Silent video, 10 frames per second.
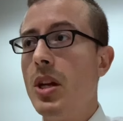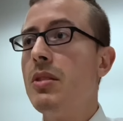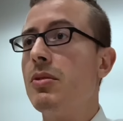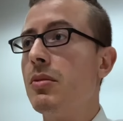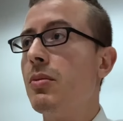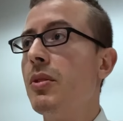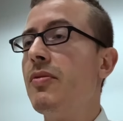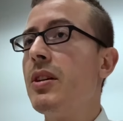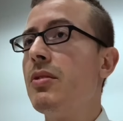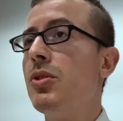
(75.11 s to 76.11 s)
Yes, we
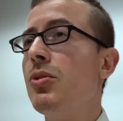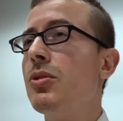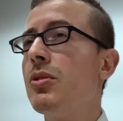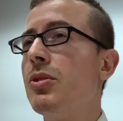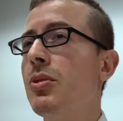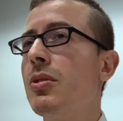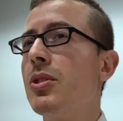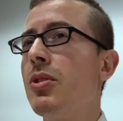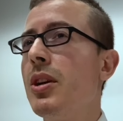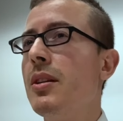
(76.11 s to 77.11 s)
found users do
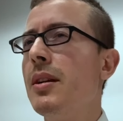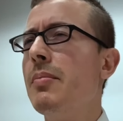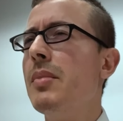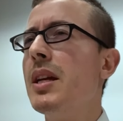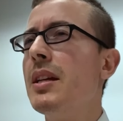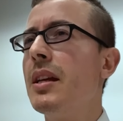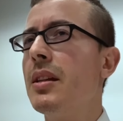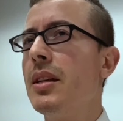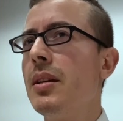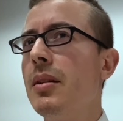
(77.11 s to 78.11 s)
their training
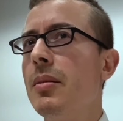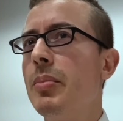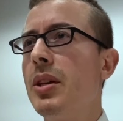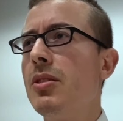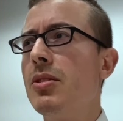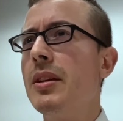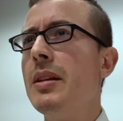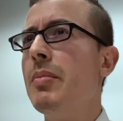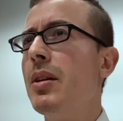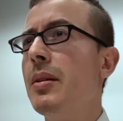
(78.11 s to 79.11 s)
immediately because their
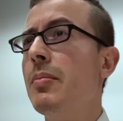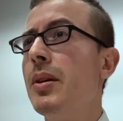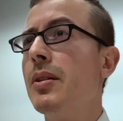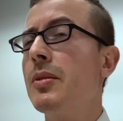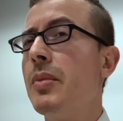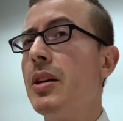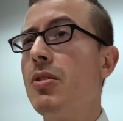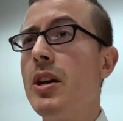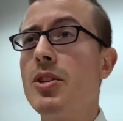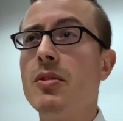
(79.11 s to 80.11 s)
email inbox might
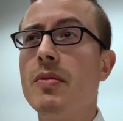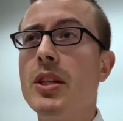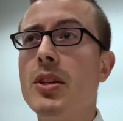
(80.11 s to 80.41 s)
crash if they